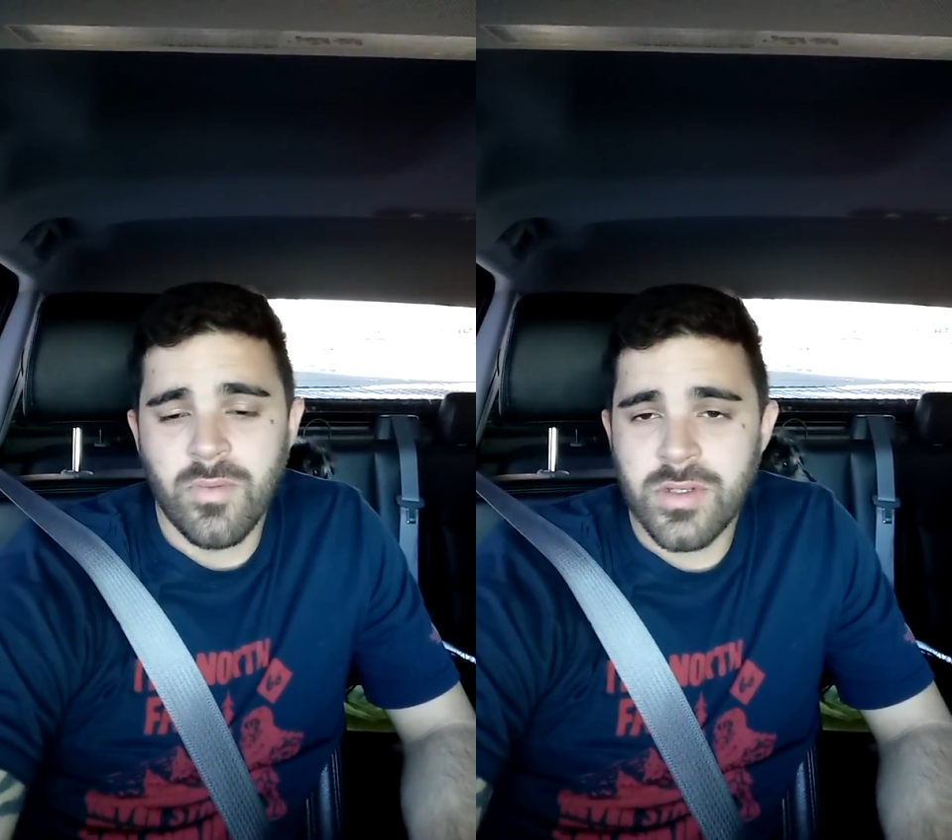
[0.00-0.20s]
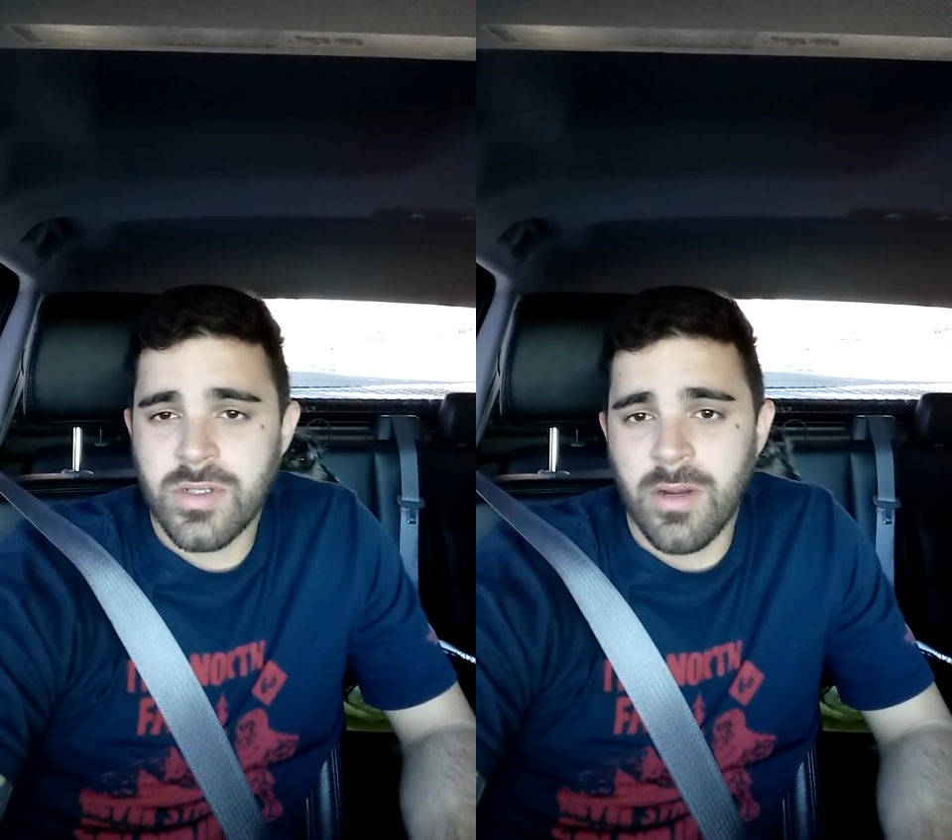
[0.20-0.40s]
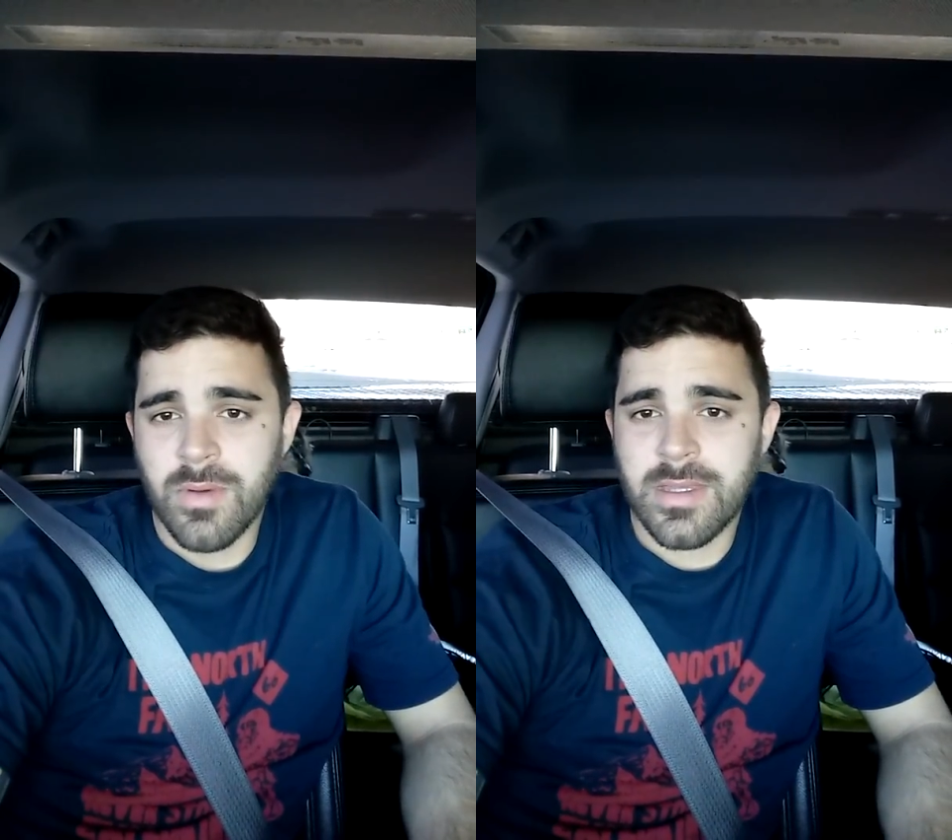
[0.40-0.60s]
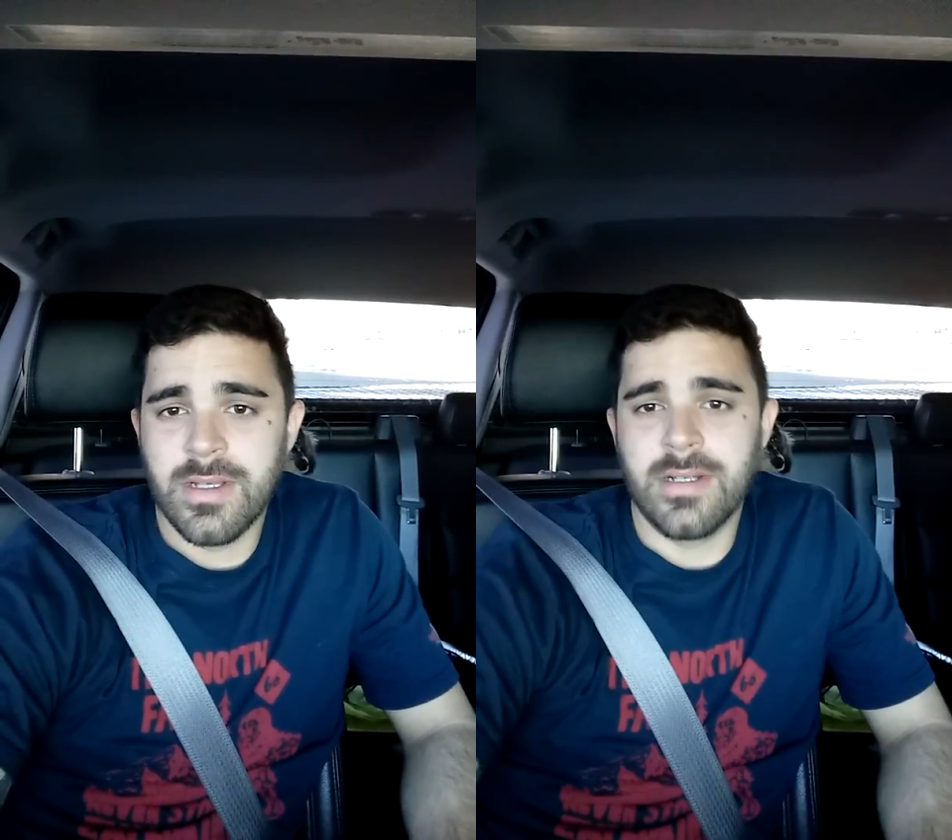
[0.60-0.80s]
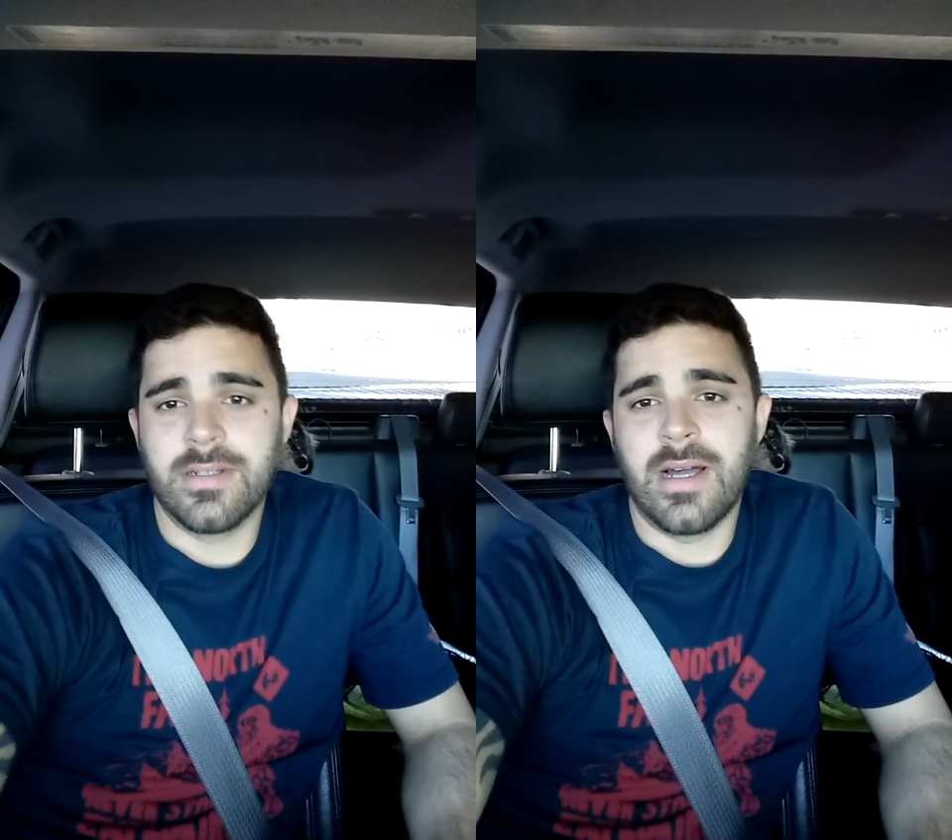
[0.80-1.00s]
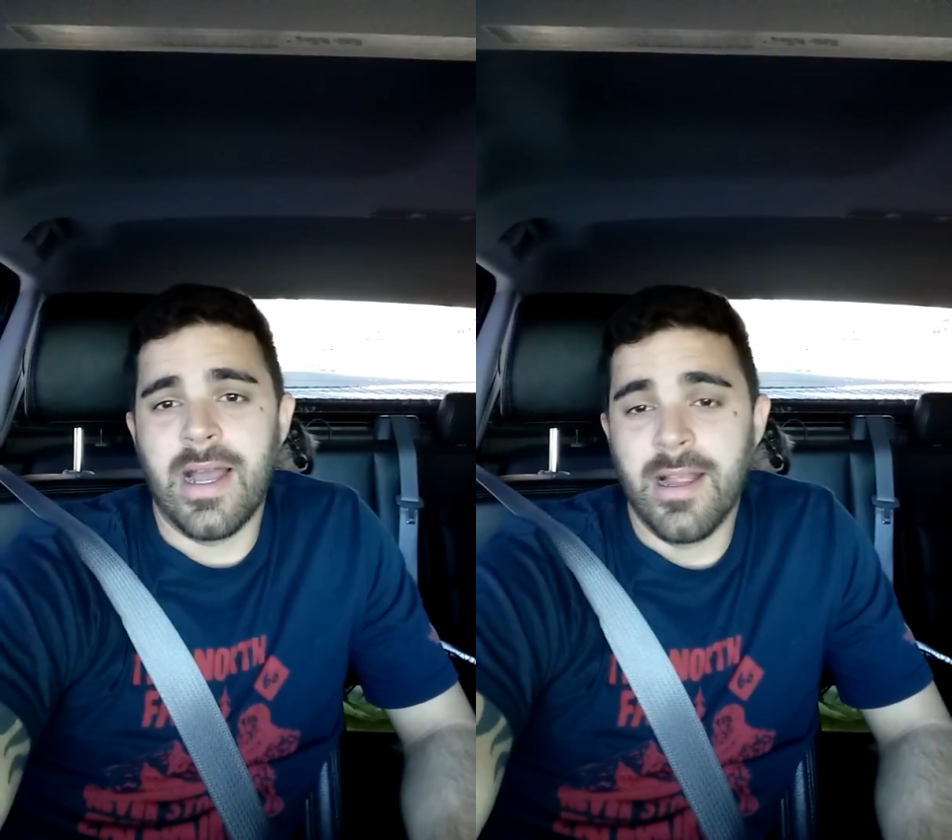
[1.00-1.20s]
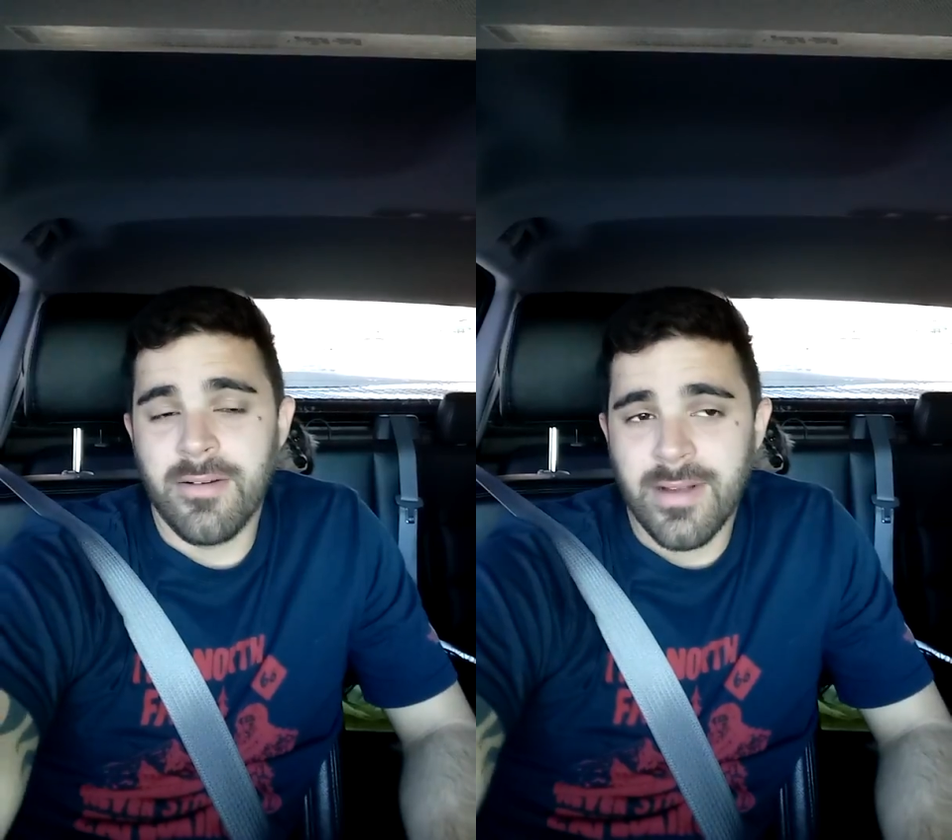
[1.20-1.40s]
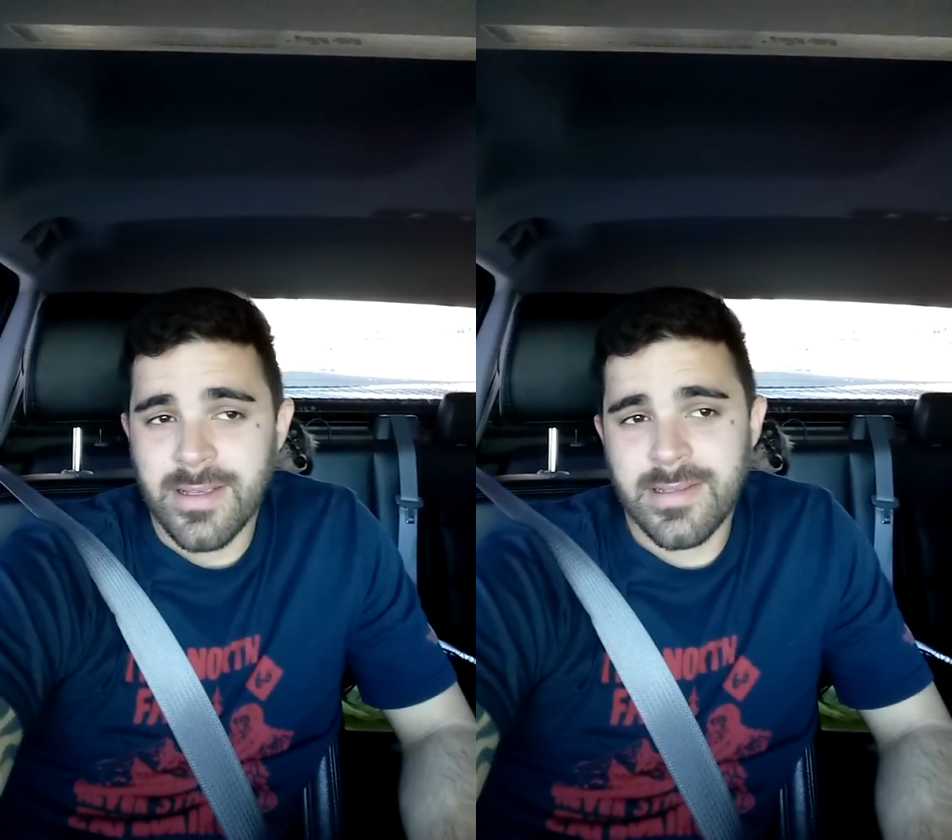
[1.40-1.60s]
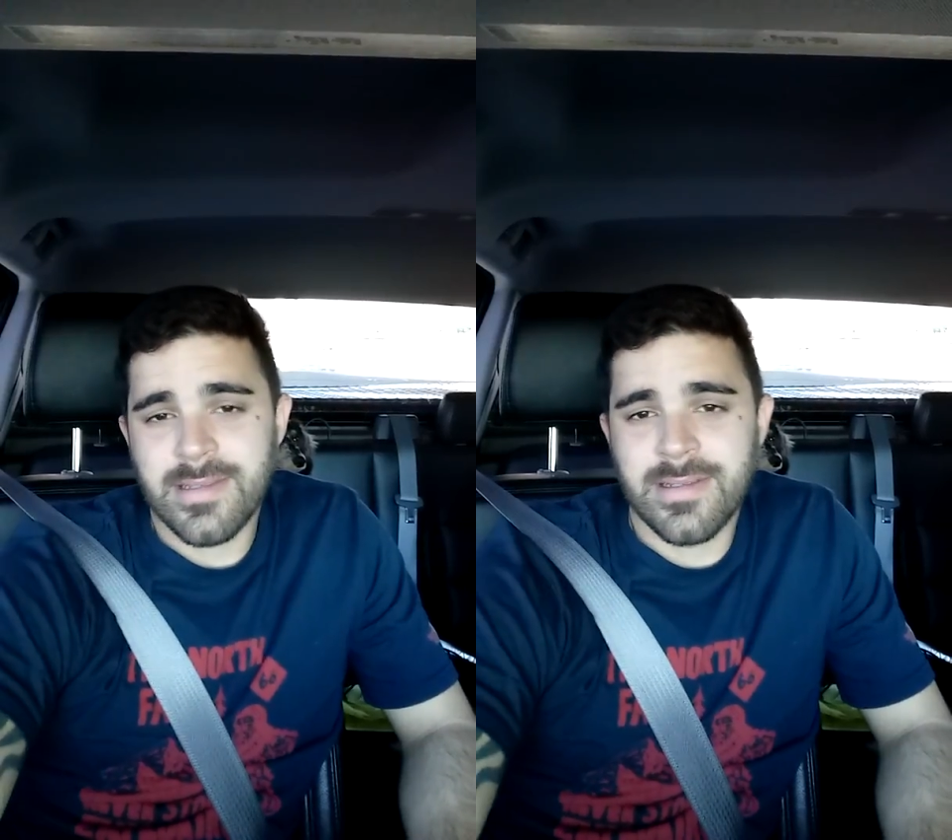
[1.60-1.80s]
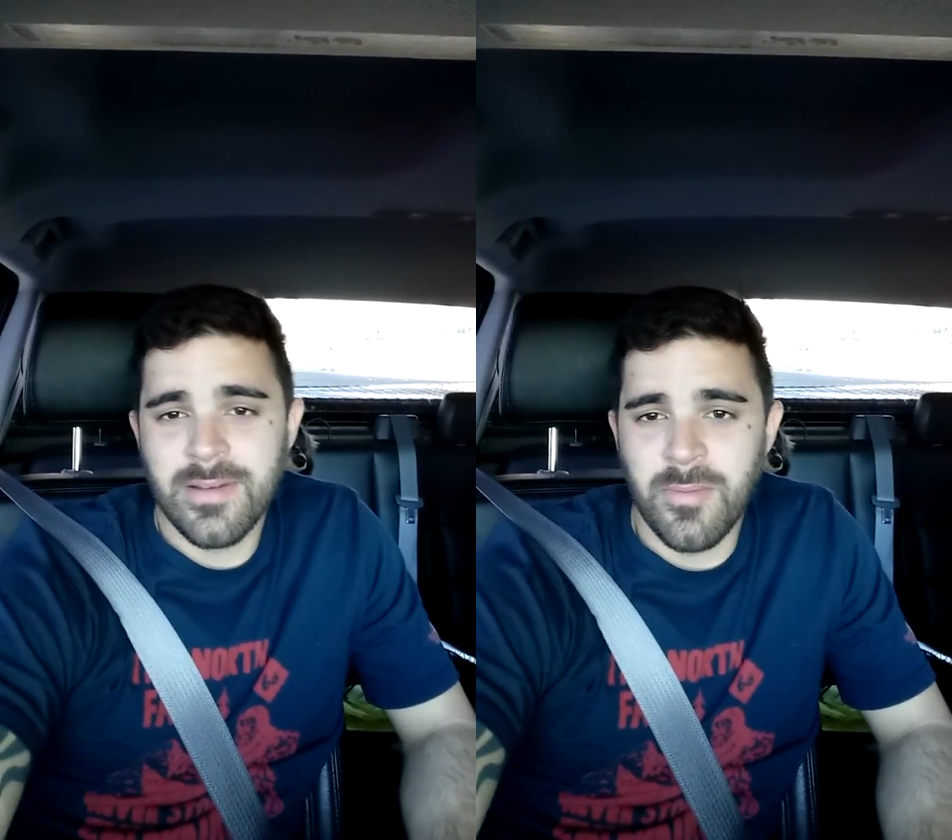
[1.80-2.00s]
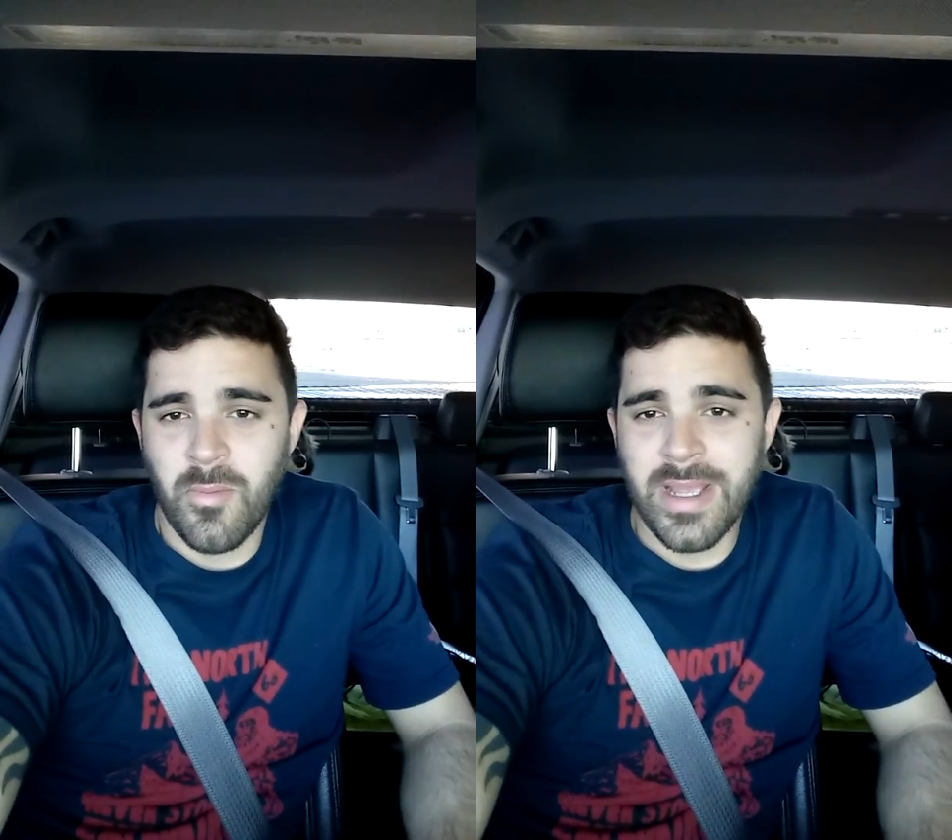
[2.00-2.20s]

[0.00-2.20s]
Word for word: We'll start with the IRS